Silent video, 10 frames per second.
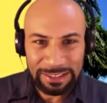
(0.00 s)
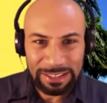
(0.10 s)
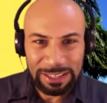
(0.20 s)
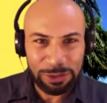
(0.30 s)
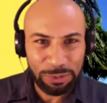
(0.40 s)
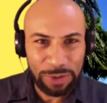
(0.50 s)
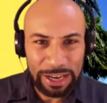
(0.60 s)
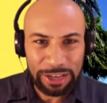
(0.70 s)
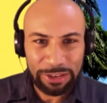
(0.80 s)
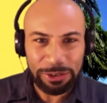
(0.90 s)

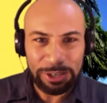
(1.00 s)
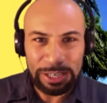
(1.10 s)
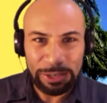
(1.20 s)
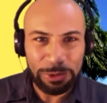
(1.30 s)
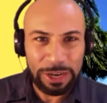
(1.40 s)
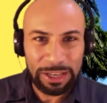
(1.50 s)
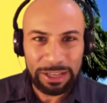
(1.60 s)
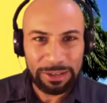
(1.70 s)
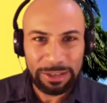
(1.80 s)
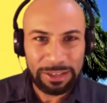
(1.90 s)
Irregular and
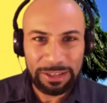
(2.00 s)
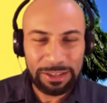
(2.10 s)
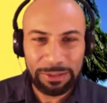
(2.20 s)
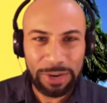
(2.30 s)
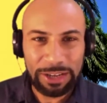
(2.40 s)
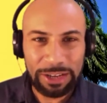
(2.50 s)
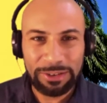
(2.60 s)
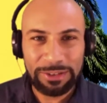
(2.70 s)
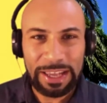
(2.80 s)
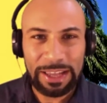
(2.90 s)

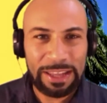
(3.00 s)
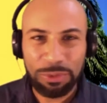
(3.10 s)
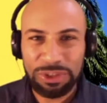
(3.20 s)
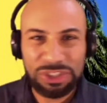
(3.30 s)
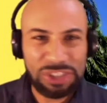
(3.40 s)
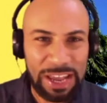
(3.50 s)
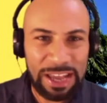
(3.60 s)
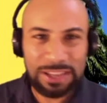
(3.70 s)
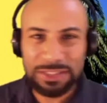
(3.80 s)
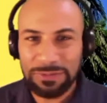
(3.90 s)
irregular that would
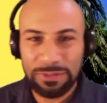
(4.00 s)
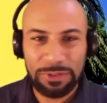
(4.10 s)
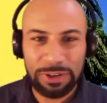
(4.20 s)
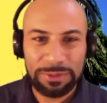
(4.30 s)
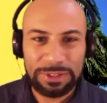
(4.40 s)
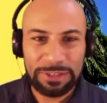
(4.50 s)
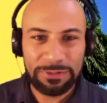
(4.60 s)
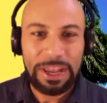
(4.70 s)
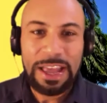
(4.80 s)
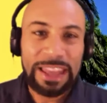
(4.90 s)
change if a verb is different?